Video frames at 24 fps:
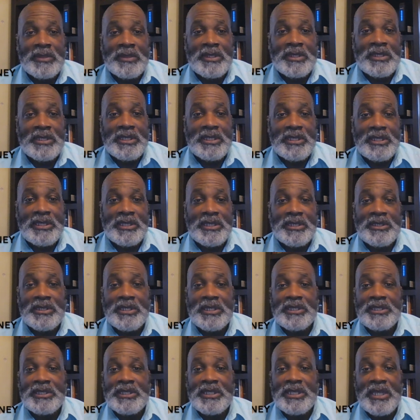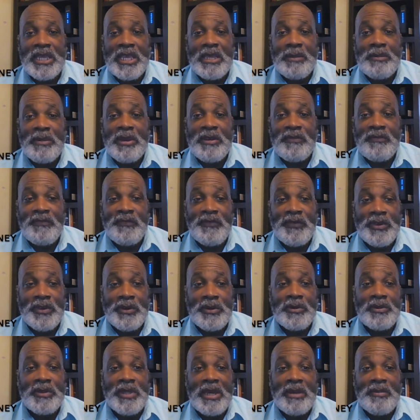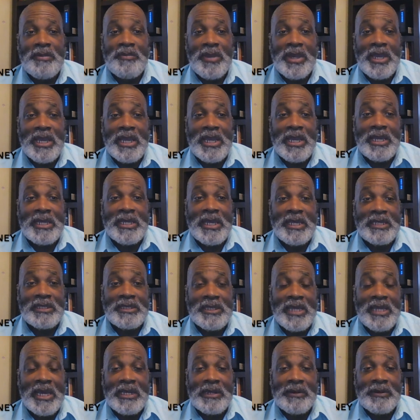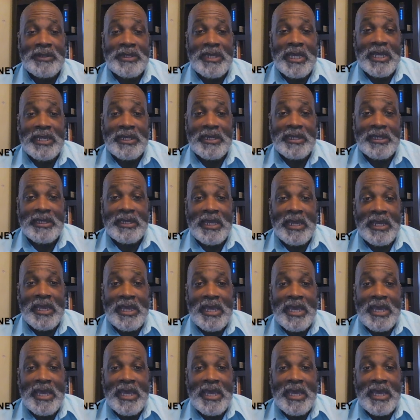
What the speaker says: This is just to name a few that man has not created.